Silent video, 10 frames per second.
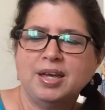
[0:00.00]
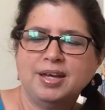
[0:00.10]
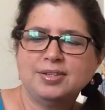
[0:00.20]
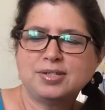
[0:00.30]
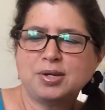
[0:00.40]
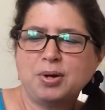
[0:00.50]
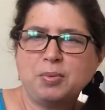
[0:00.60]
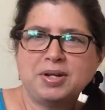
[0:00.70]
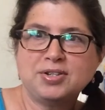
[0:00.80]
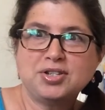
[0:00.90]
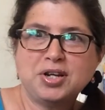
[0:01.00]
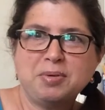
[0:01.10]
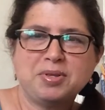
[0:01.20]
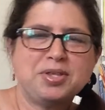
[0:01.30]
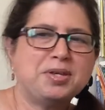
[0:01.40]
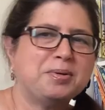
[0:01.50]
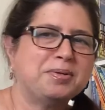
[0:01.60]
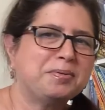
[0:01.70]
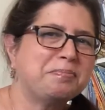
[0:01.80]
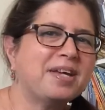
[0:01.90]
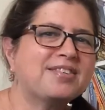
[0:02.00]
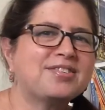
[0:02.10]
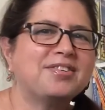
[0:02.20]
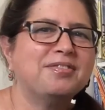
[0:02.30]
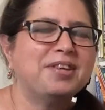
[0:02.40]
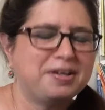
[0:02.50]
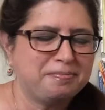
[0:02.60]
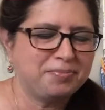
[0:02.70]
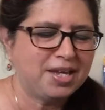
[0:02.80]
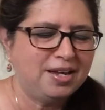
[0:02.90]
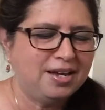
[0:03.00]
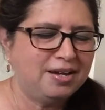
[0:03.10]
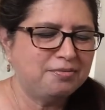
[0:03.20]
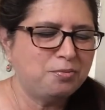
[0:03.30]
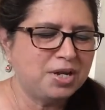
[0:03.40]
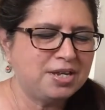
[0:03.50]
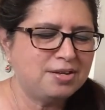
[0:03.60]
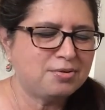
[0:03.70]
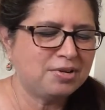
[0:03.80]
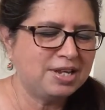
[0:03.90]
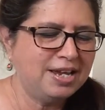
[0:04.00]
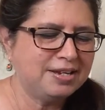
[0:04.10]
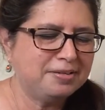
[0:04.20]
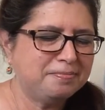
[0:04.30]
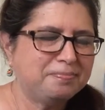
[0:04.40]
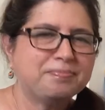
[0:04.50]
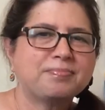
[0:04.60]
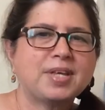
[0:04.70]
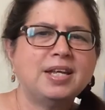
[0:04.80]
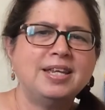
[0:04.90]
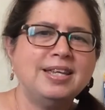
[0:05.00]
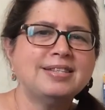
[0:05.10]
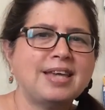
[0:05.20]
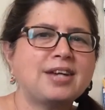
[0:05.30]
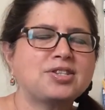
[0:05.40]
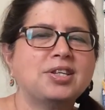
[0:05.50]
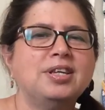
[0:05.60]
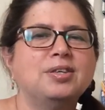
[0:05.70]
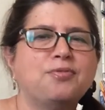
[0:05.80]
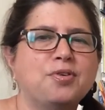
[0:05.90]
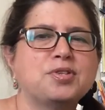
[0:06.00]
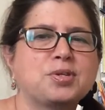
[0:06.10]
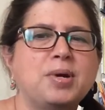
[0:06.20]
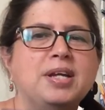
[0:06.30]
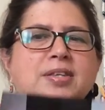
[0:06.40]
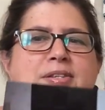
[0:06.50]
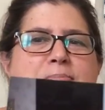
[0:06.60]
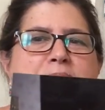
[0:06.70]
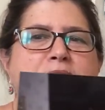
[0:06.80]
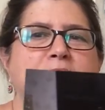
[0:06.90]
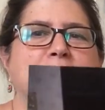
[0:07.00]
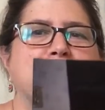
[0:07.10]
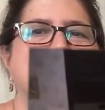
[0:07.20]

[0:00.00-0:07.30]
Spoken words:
And so I wanted to share with you a little picture of him, of what he created. And he is actually in the first grade in this picture.